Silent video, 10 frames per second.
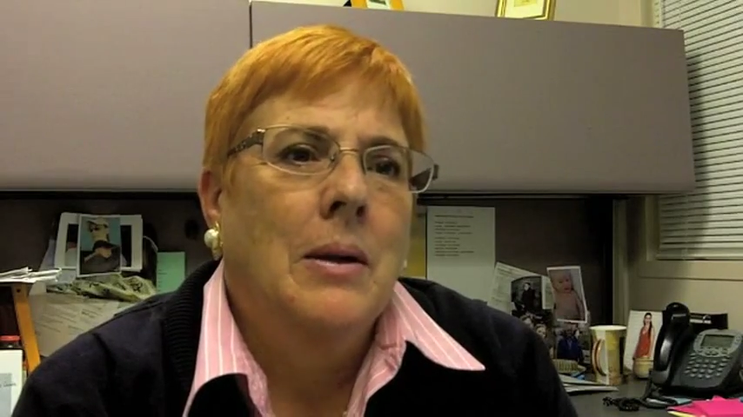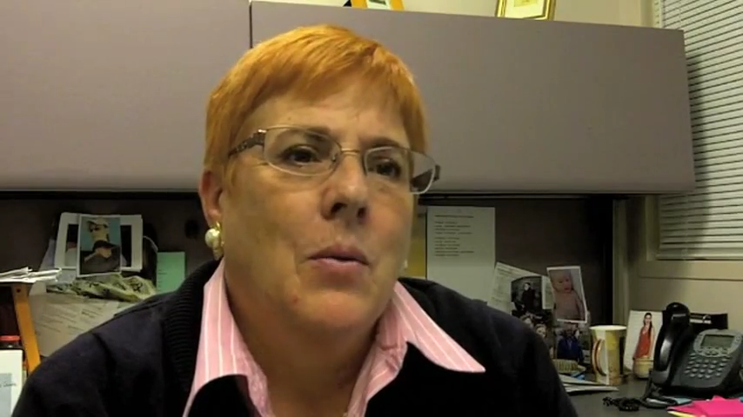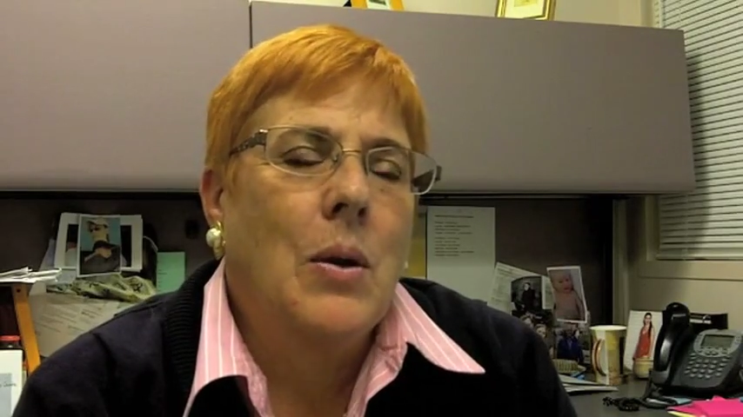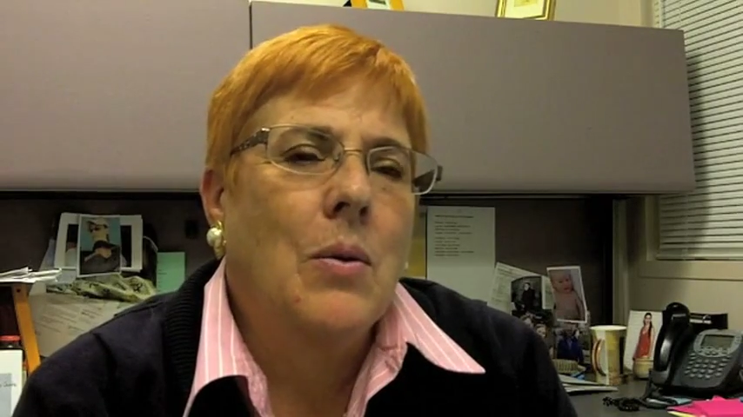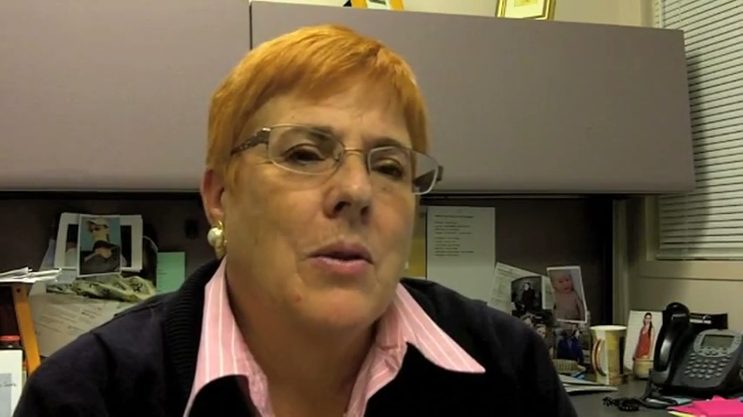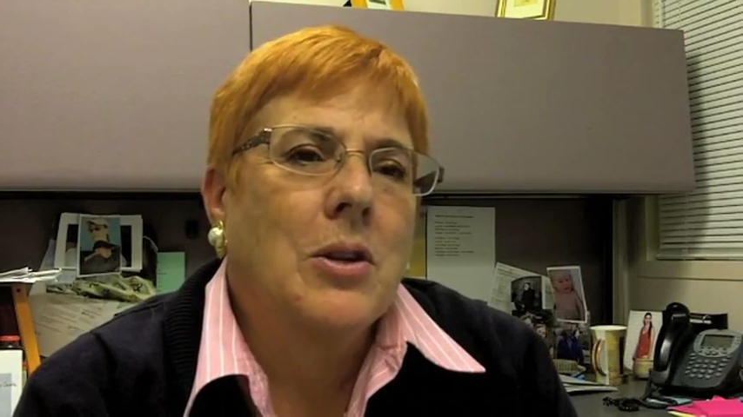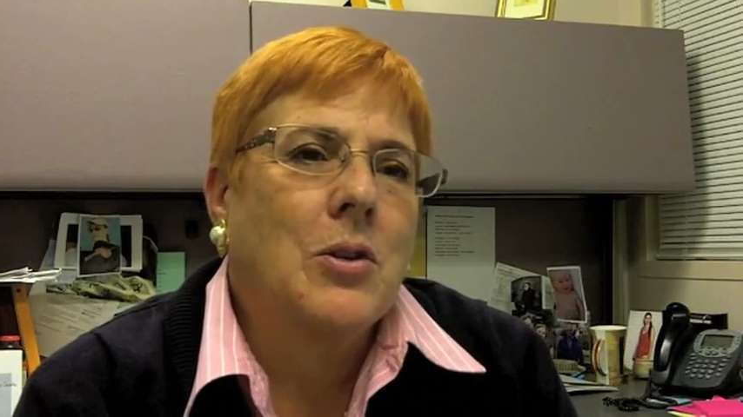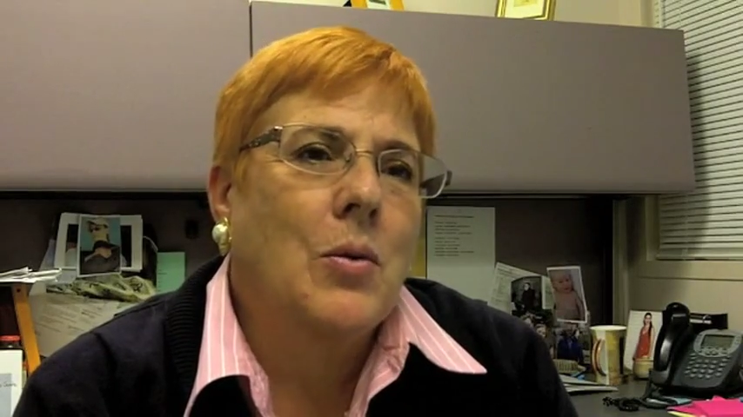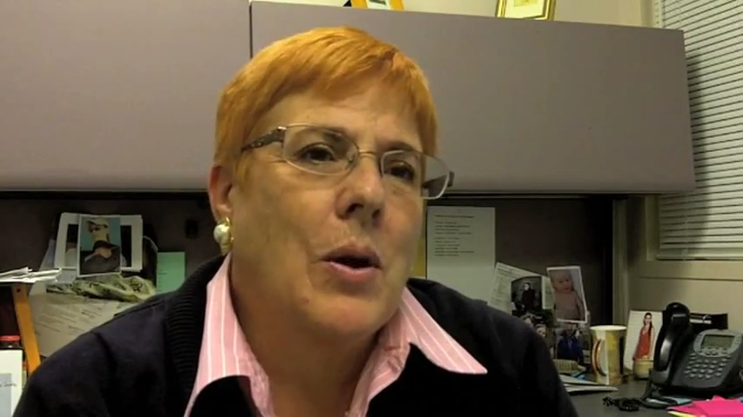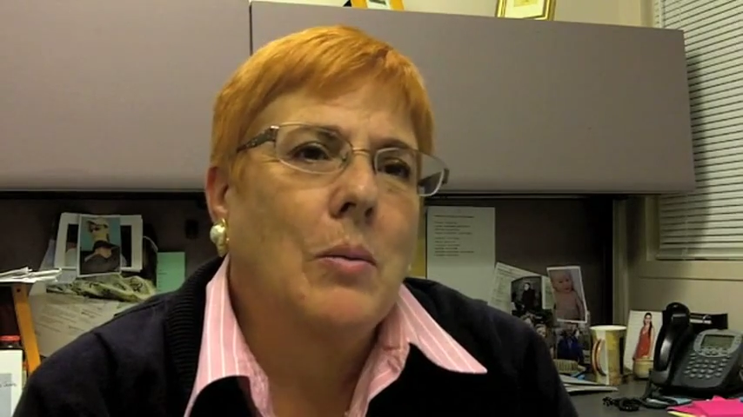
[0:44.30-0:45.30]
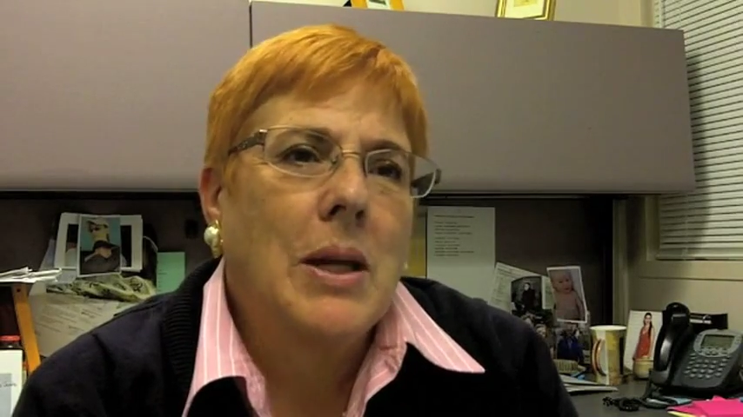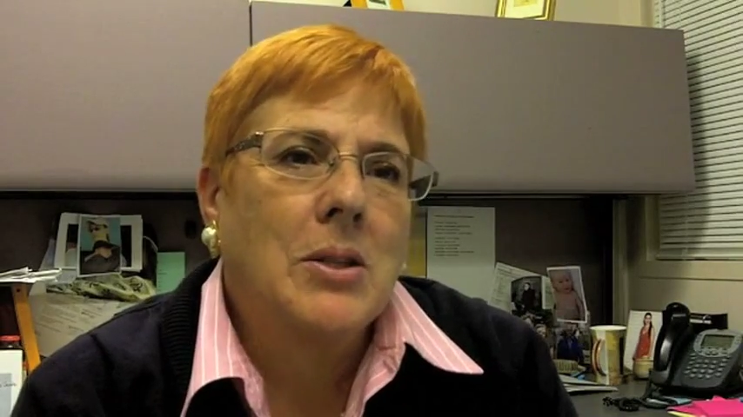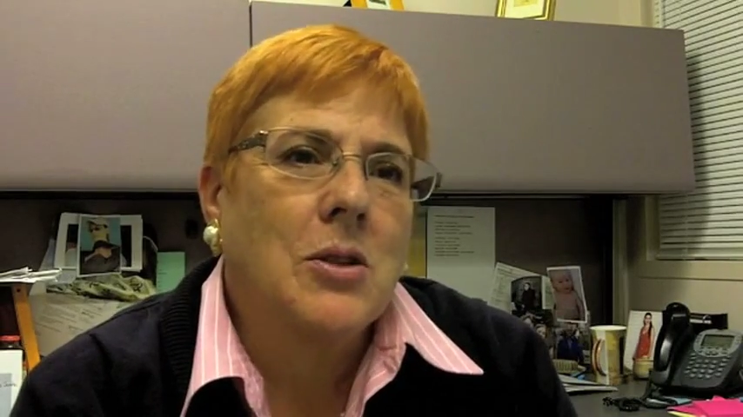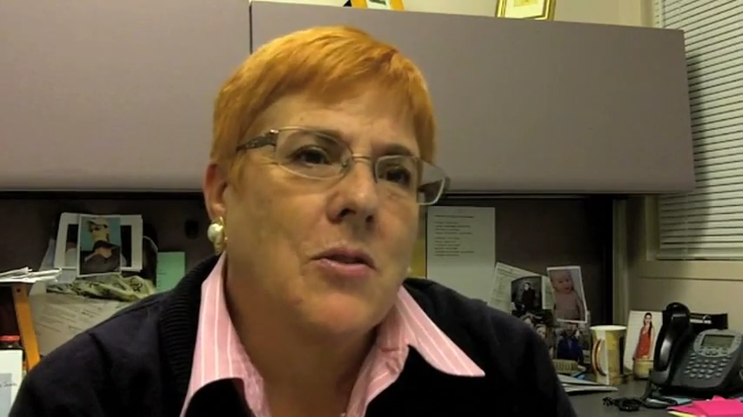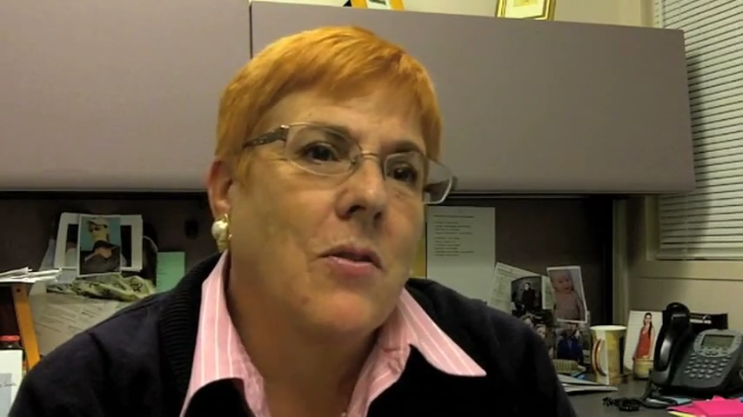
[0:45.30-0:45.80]
We were the
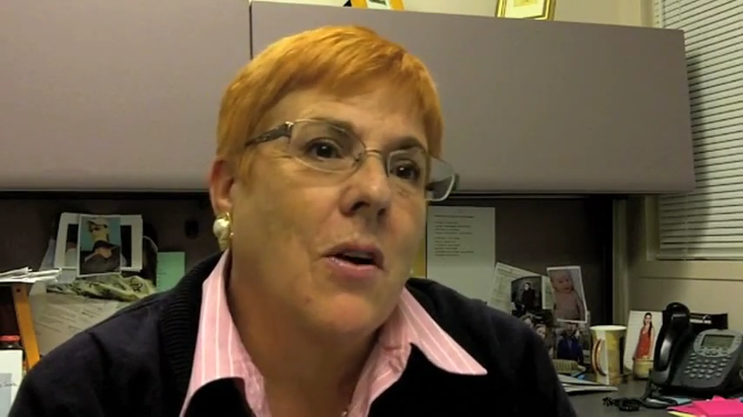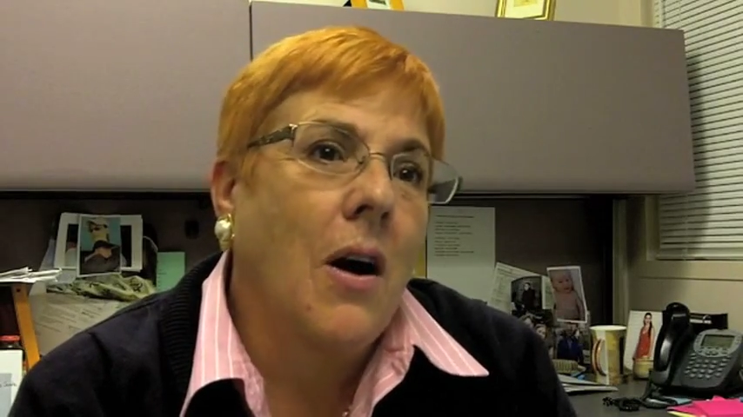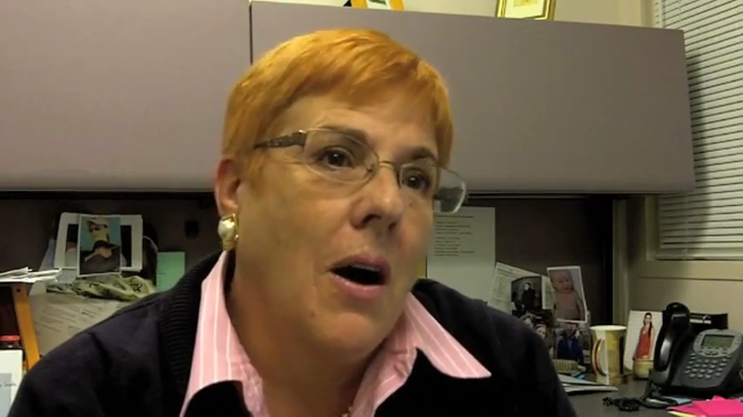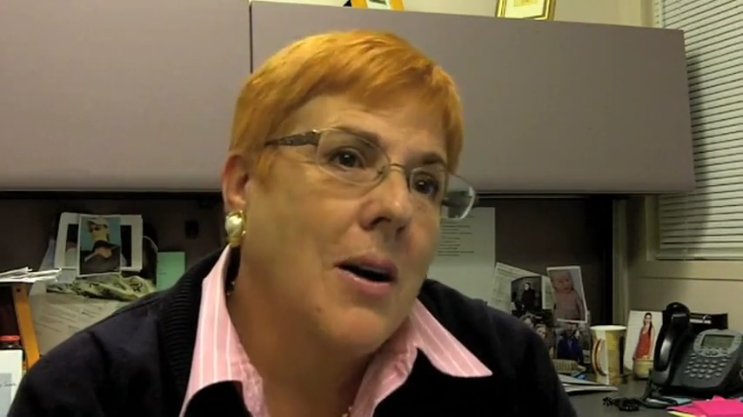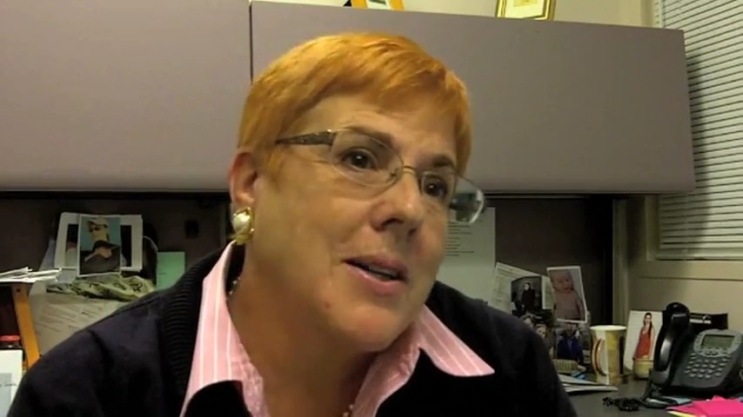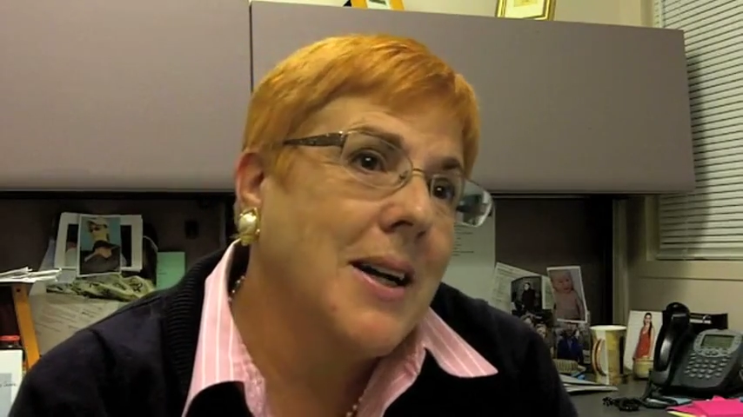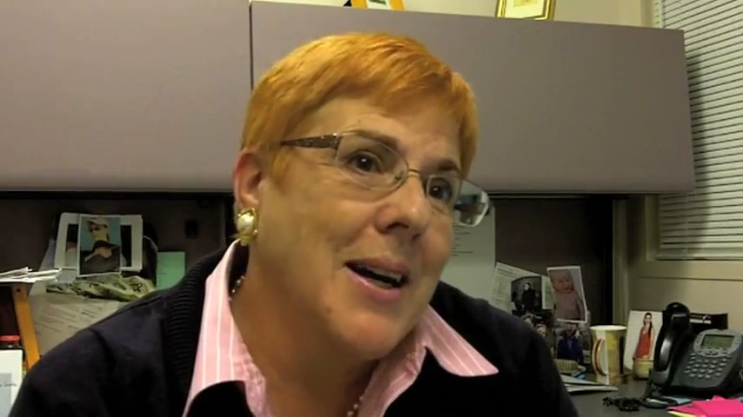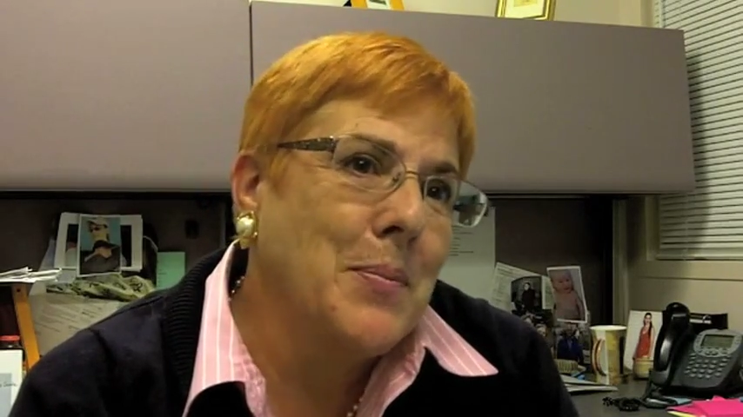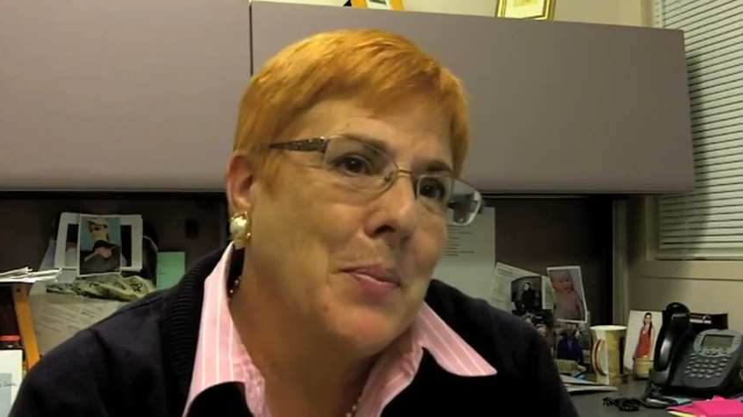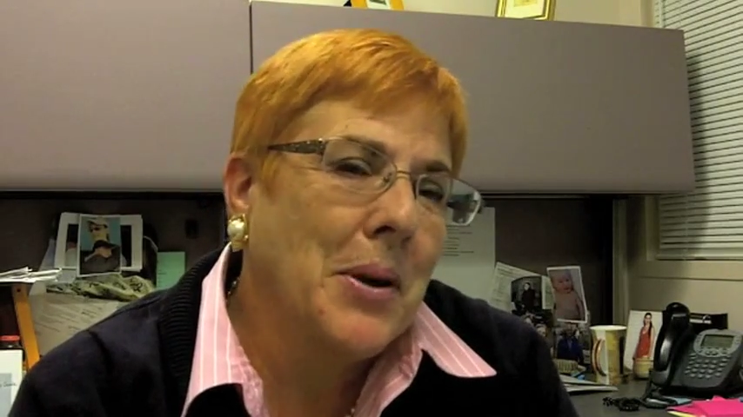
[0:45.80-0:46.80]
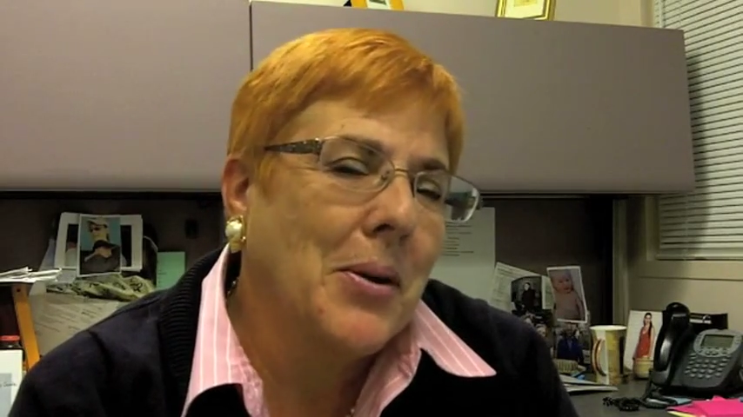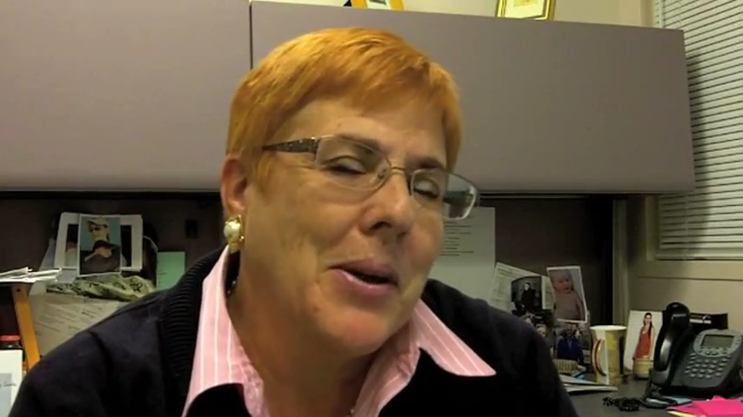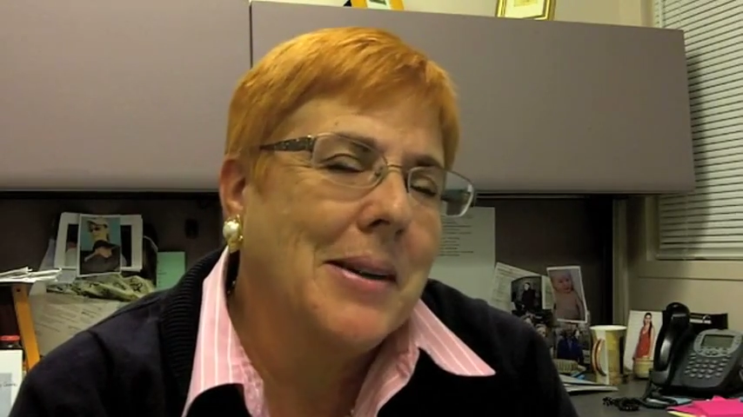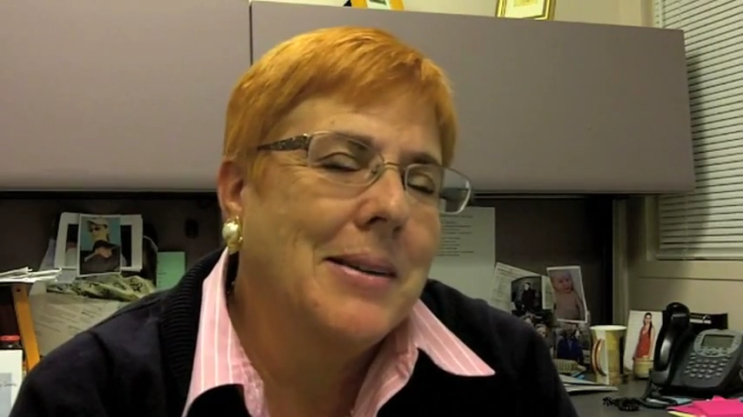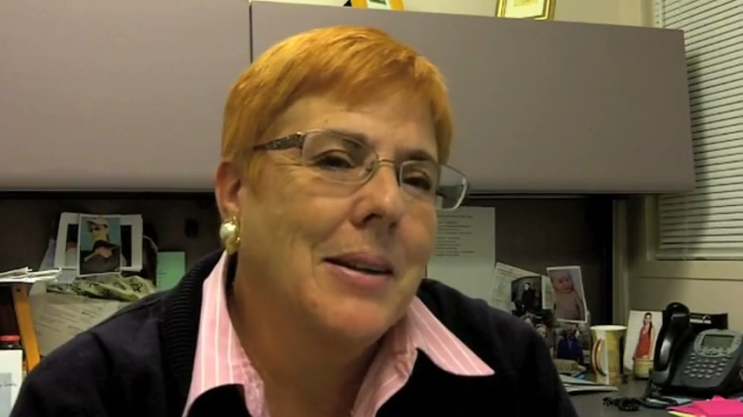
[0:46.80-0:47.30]
trailblazers for our time
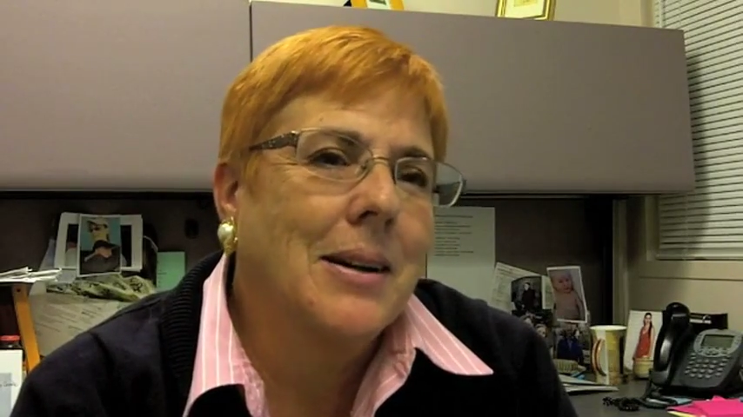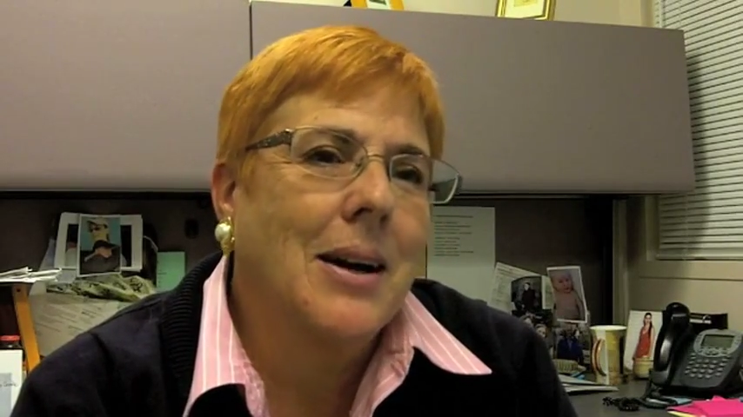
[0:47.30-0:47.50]
period,